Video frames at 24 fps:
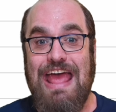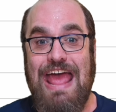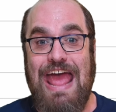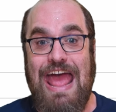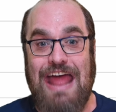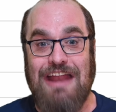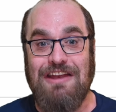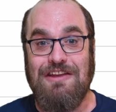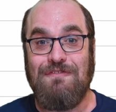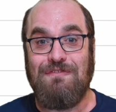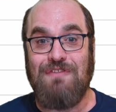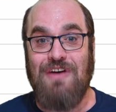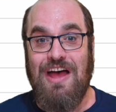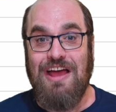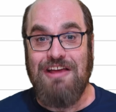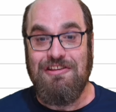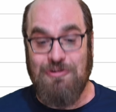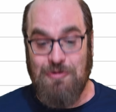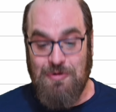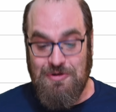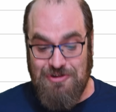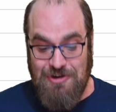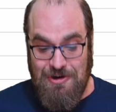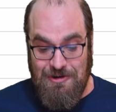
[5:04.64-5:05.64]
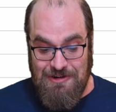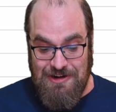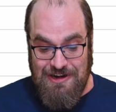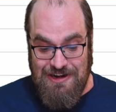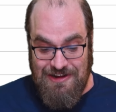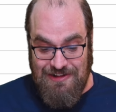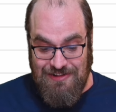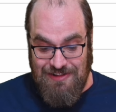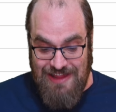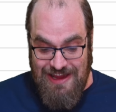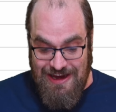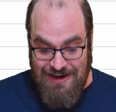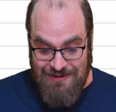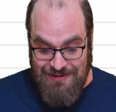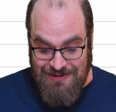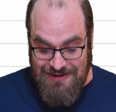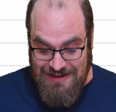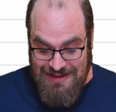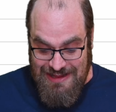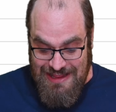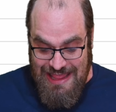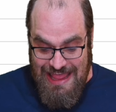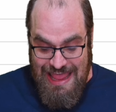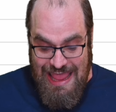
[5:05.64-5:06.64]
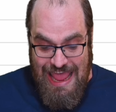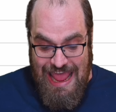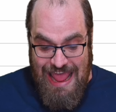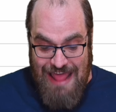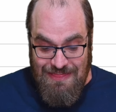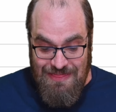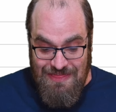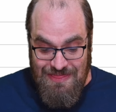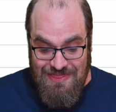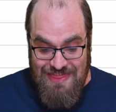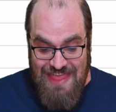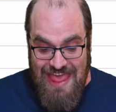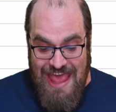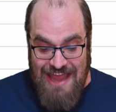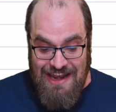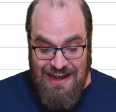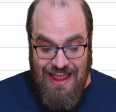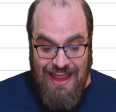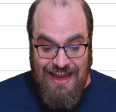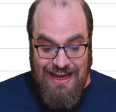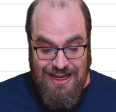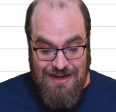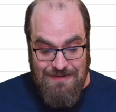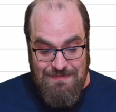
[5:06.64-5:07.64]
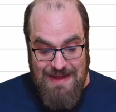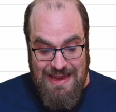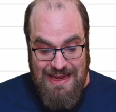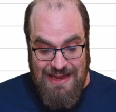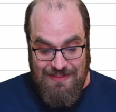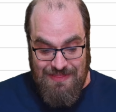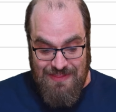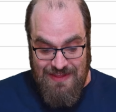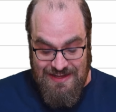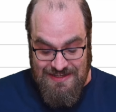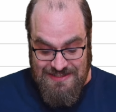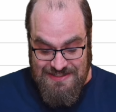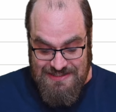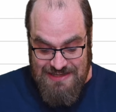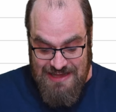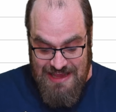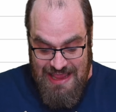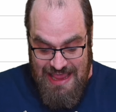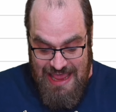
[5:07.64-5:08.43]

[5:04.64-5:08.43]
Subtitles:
and divisor, which are already declared. And then I can make this,